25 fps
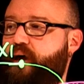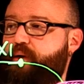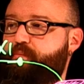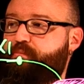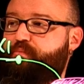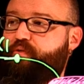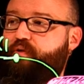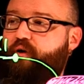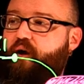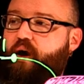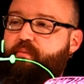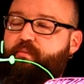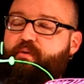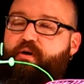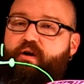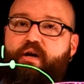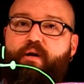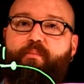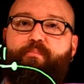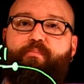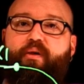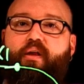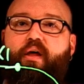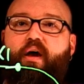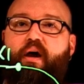primary
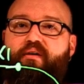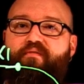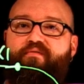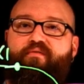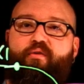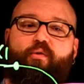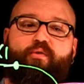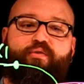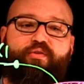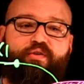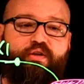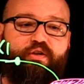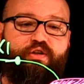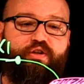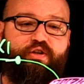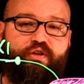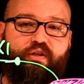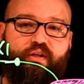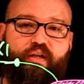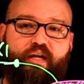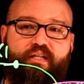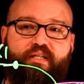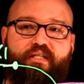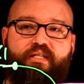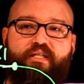applied voltage.
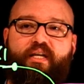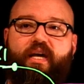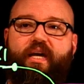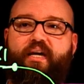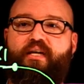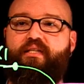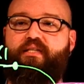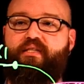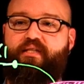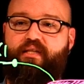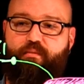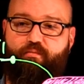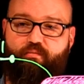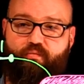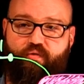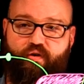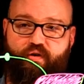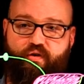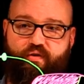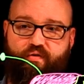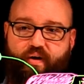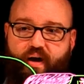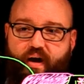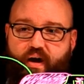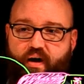Let's say it's somewhere
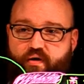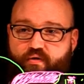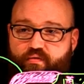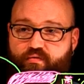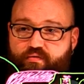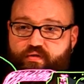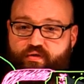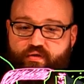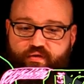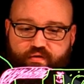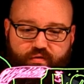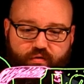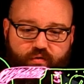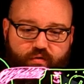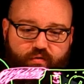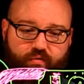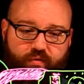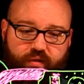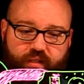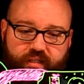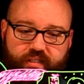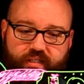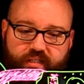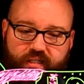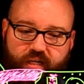around,
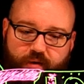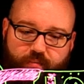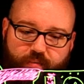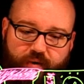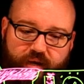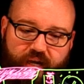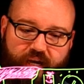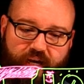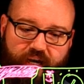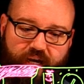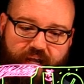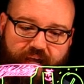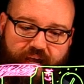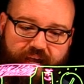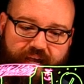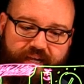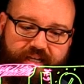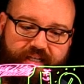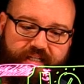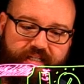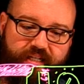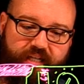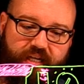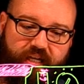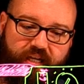let's say we hit
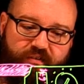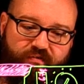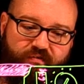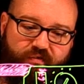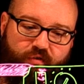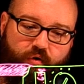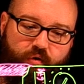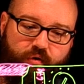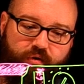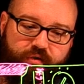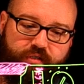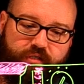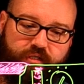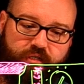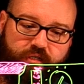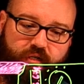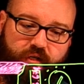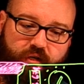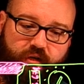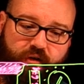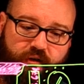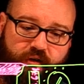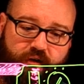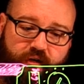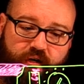18 volts.
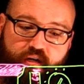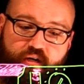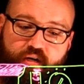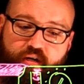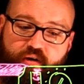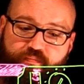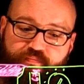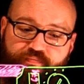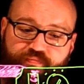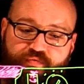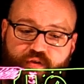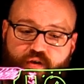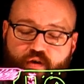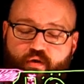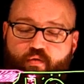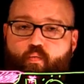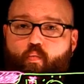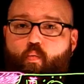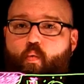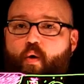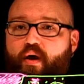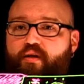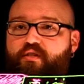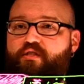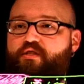
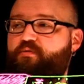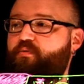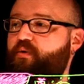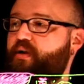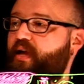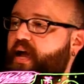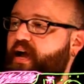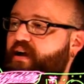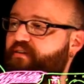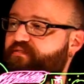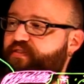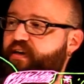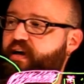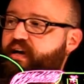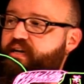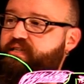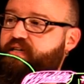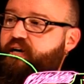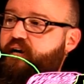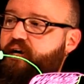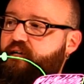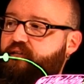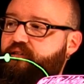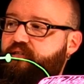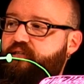Once we have that
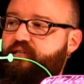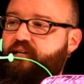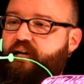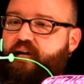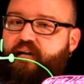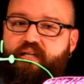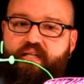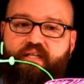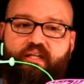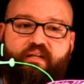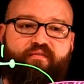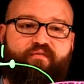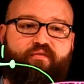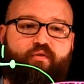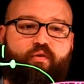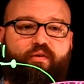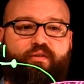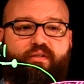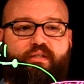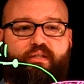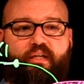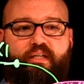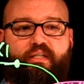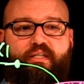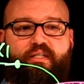dialed into 18 volts,
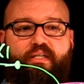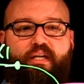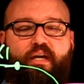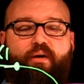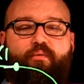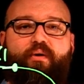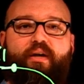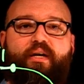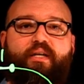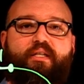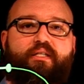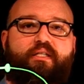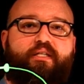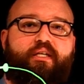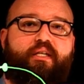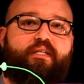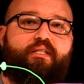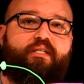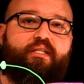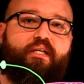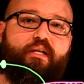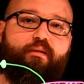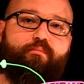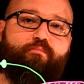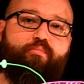let's say we hit
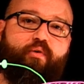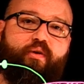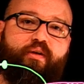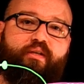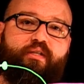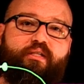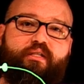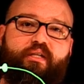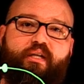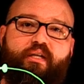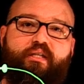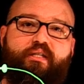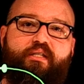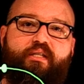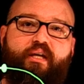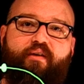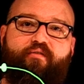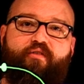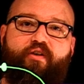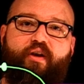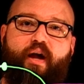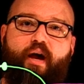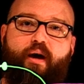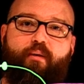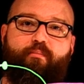16.67
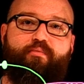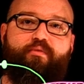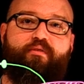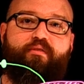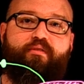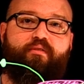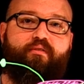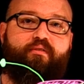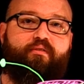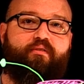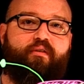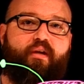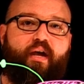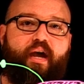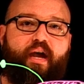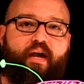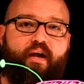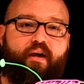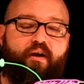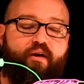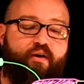amps. Okay,